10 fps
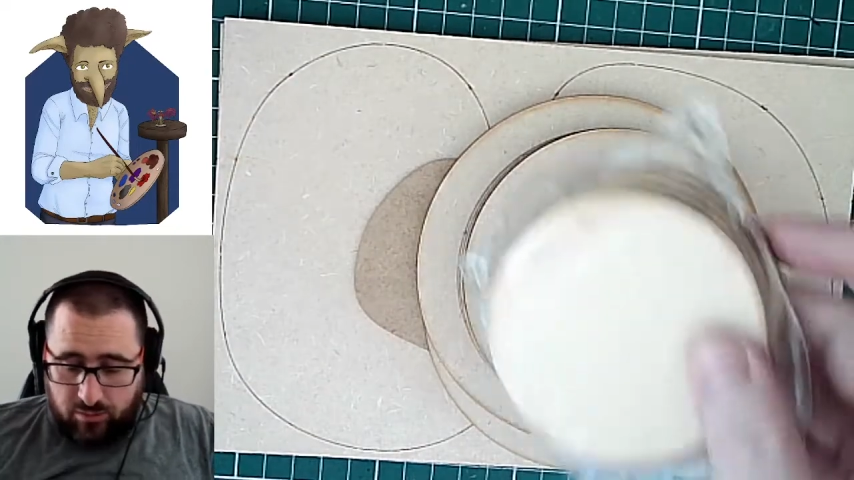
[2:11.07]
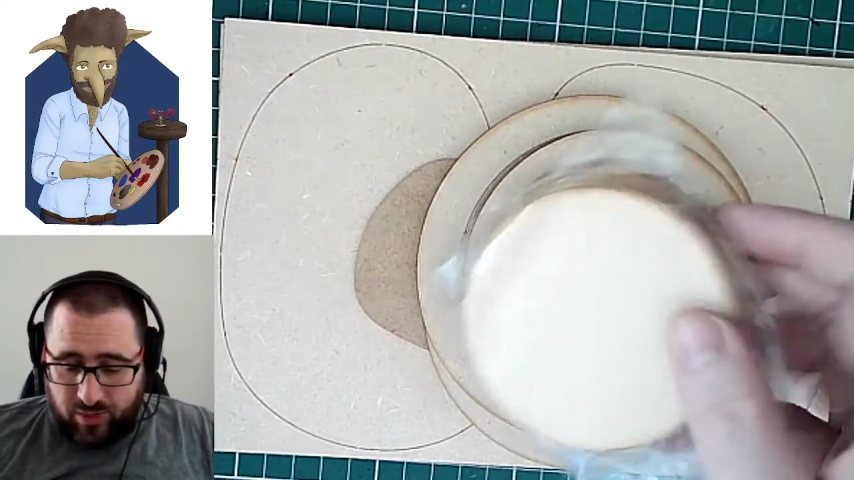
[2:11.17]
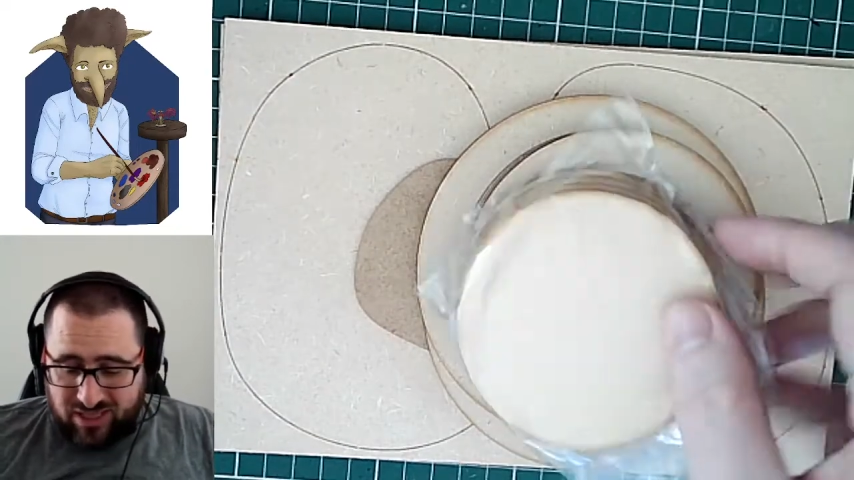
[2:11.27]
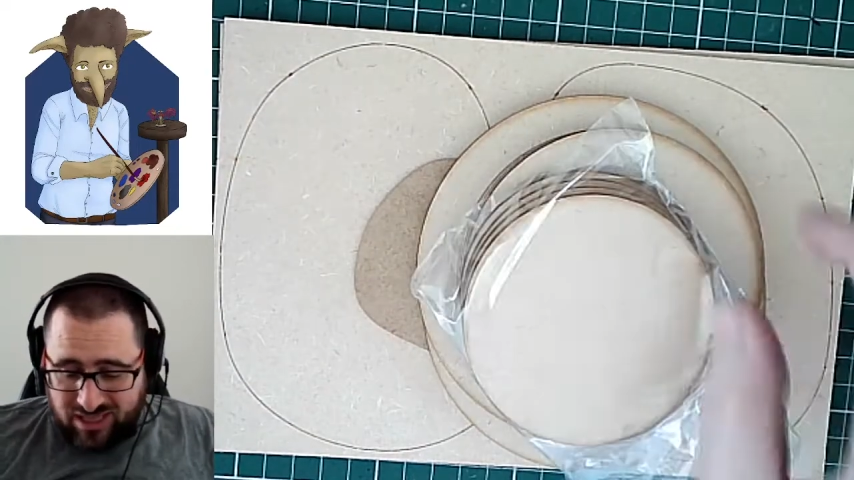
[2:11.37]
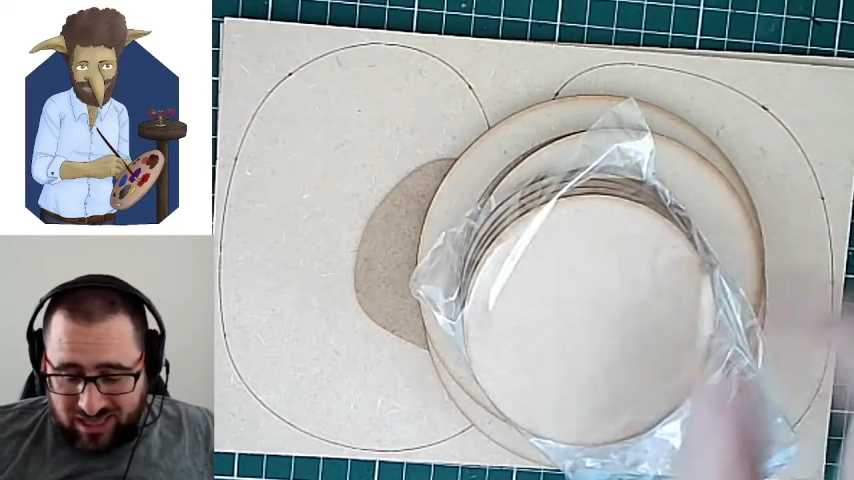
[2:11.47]

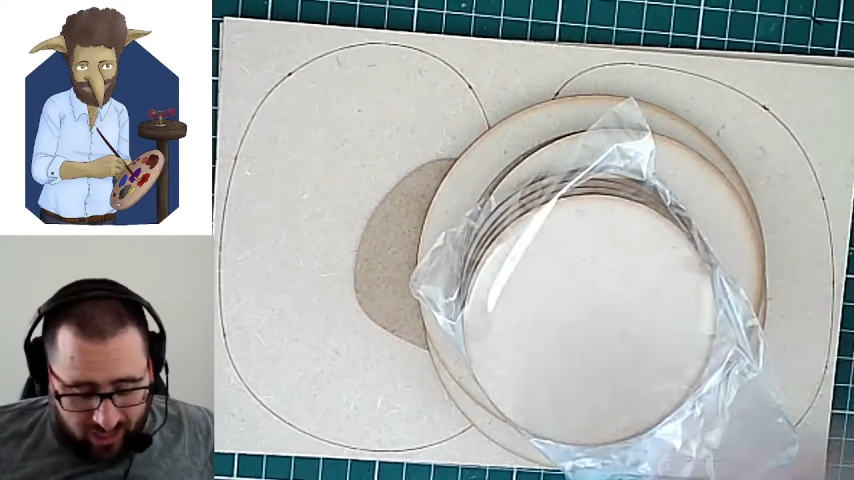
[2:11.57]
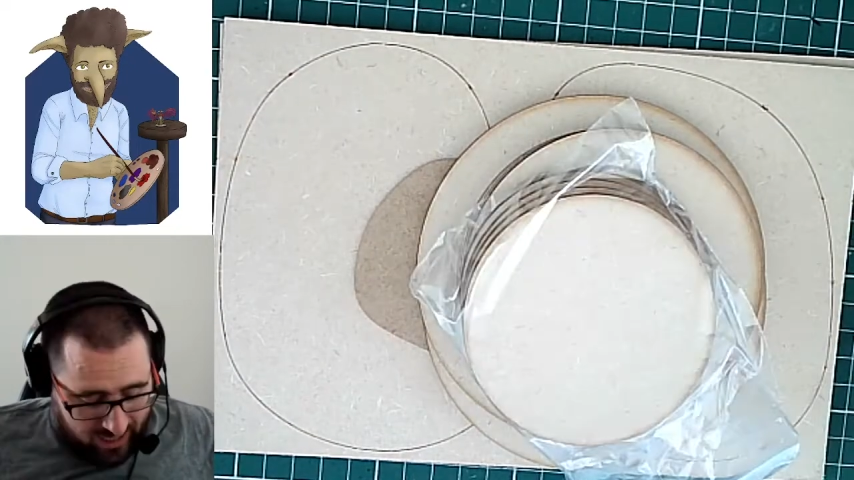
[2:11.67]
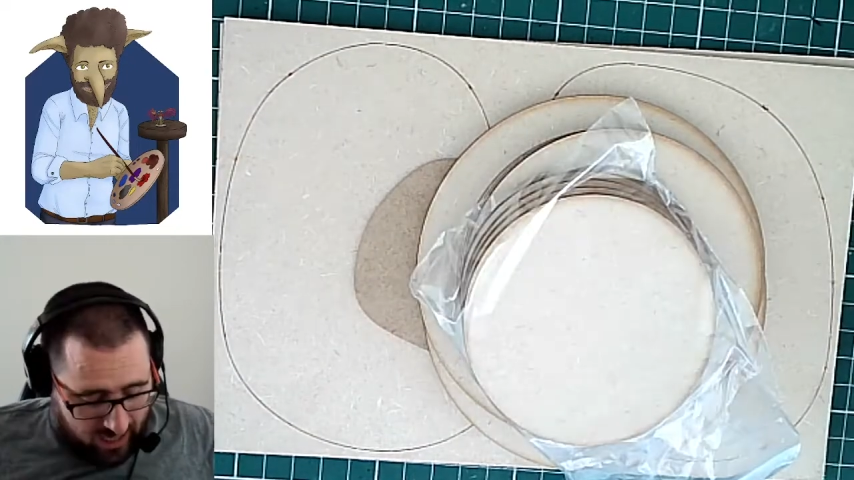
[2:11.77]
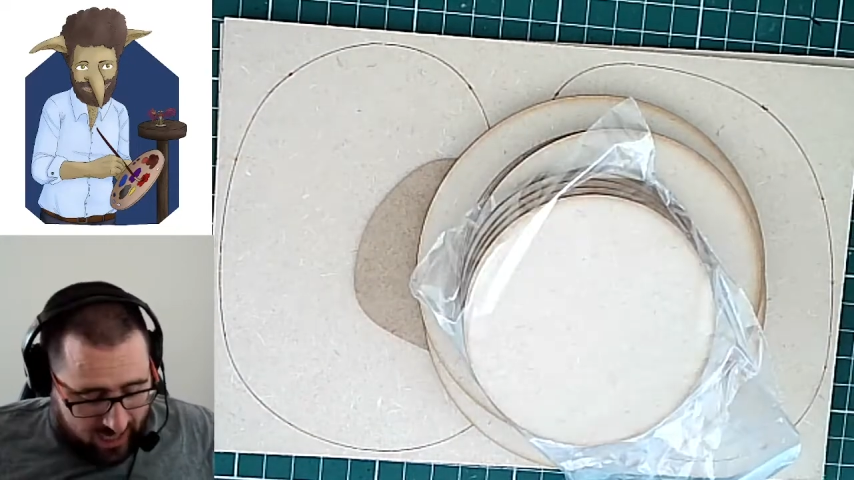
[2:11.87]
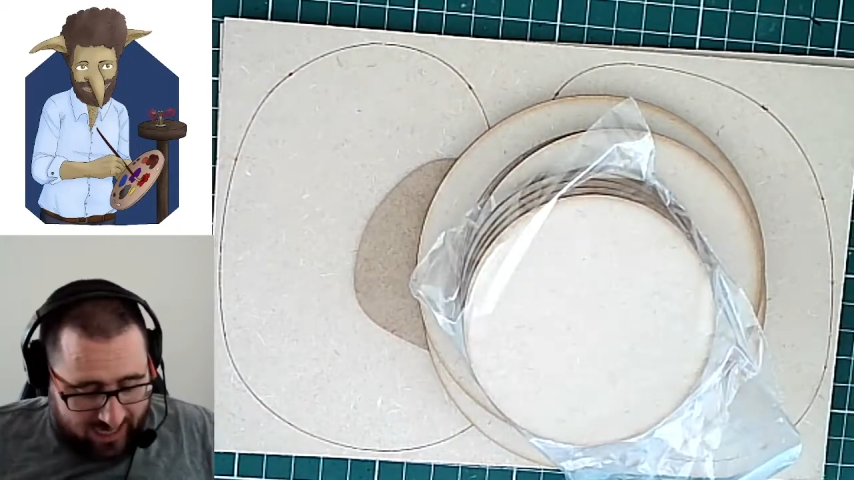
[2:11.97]
Basically,
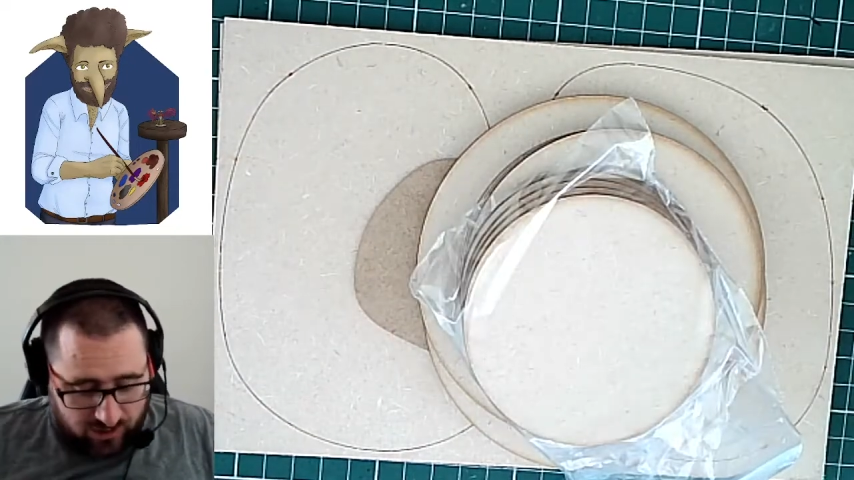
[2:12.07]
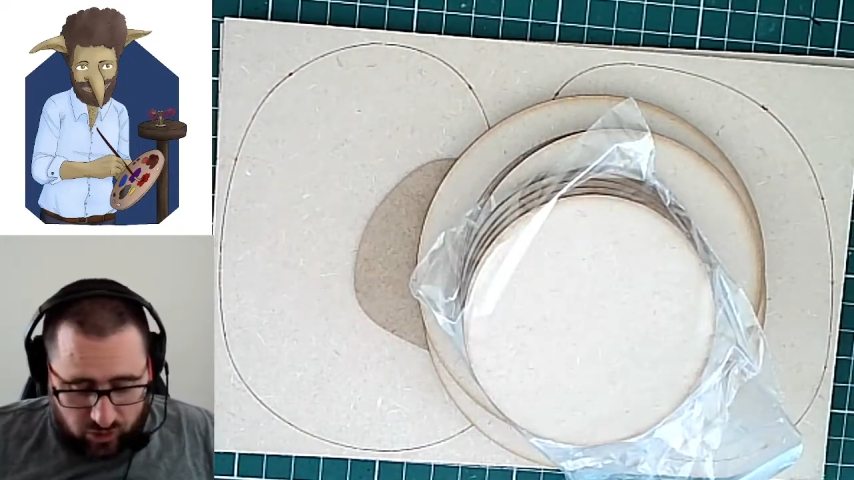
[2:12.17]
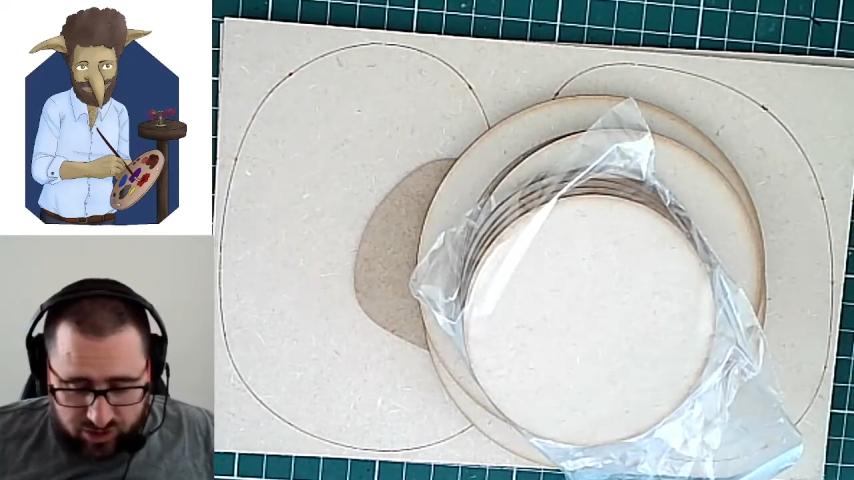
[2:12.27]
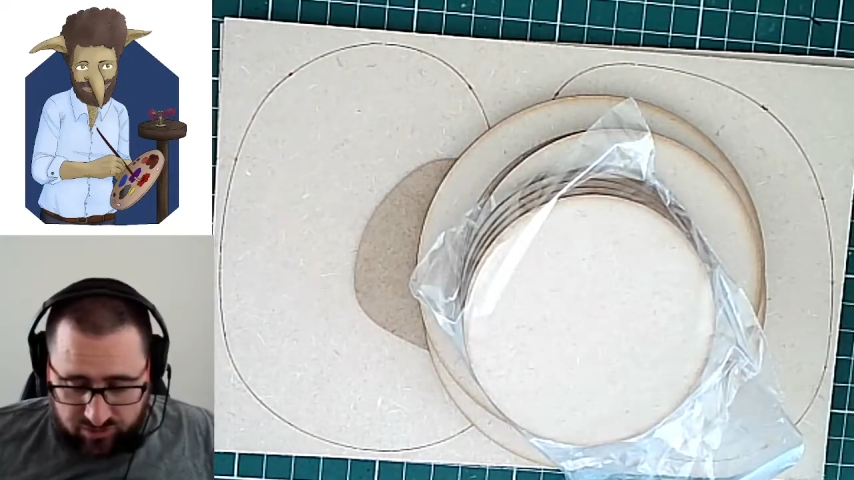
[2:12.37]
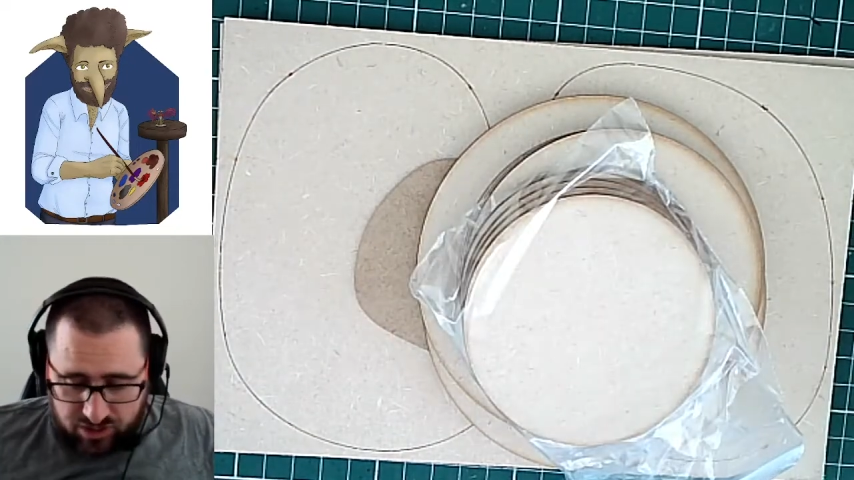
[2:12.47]
I had
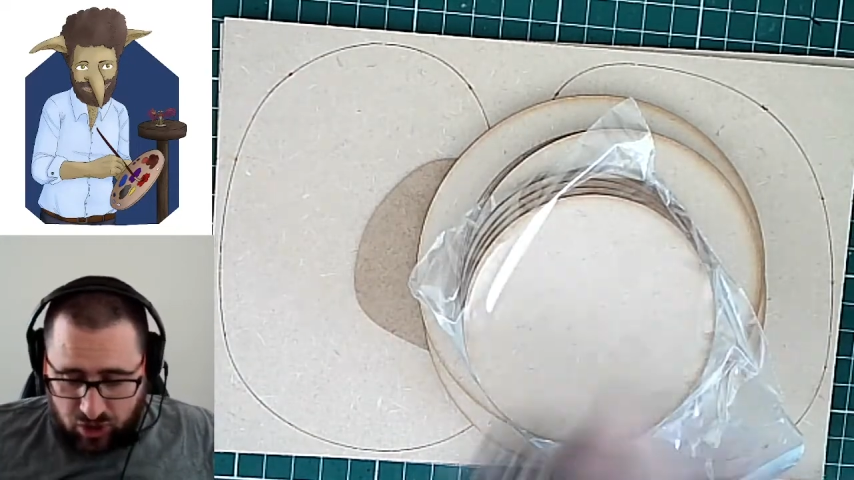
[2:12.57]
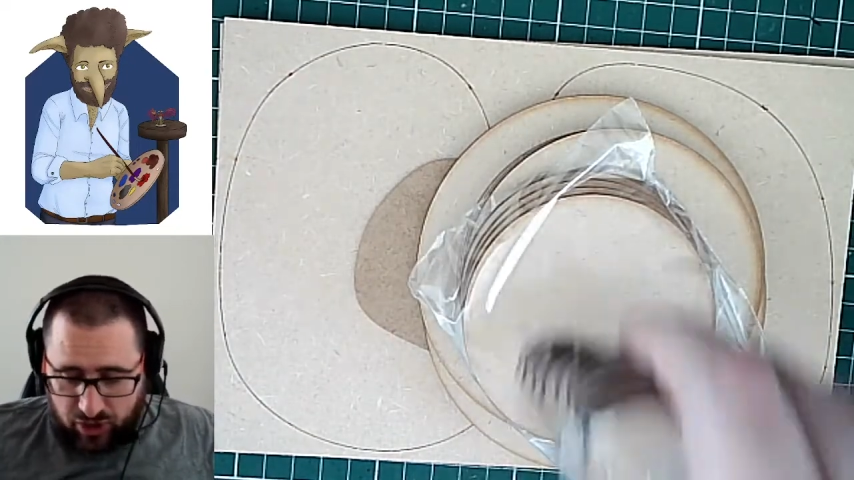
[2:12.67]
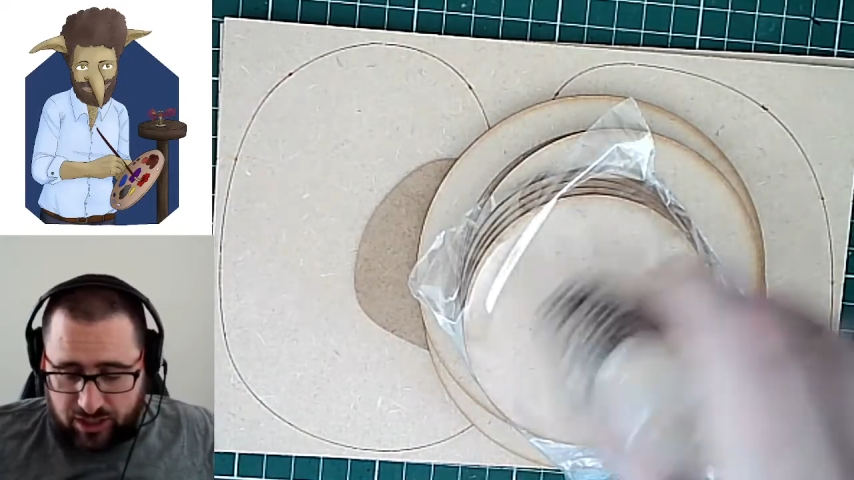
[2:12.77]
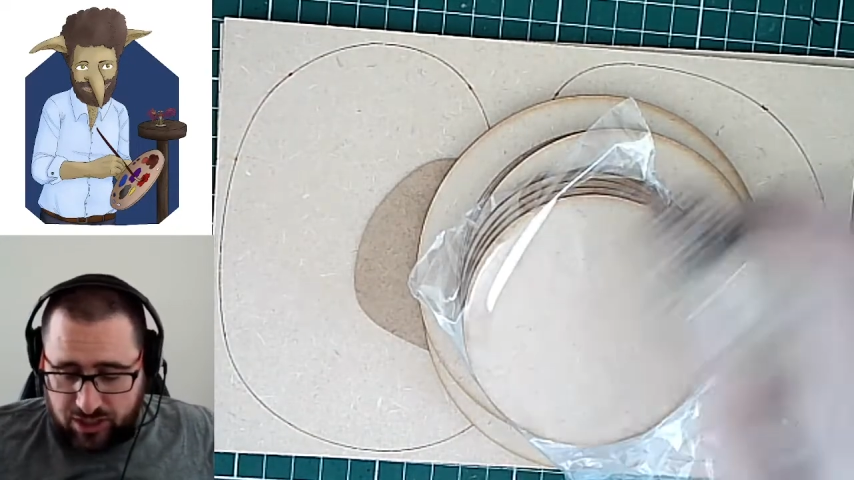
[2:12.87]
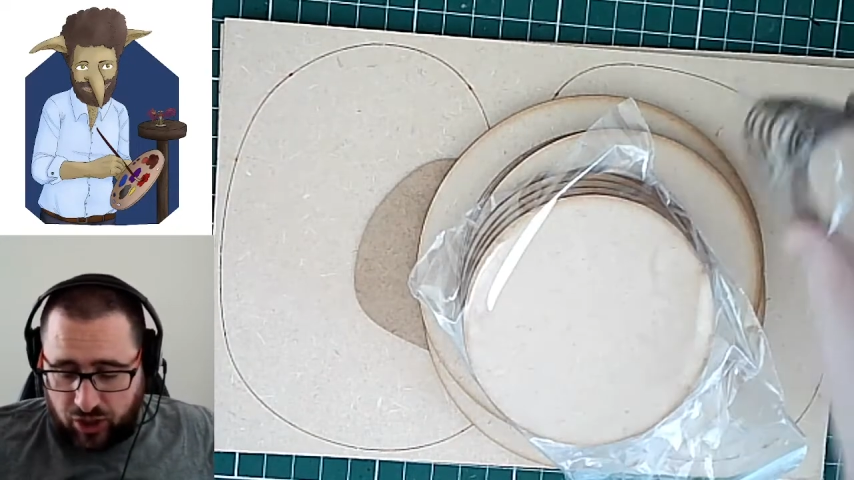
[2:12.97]
lots of the
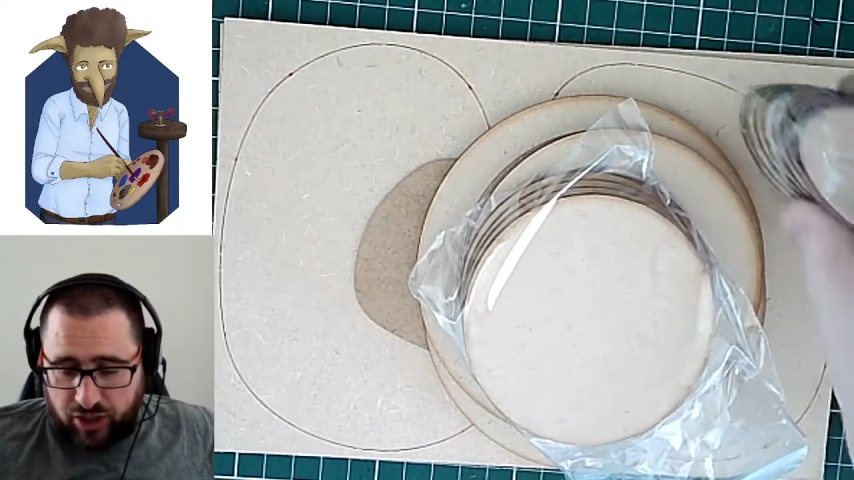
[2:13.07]
tiny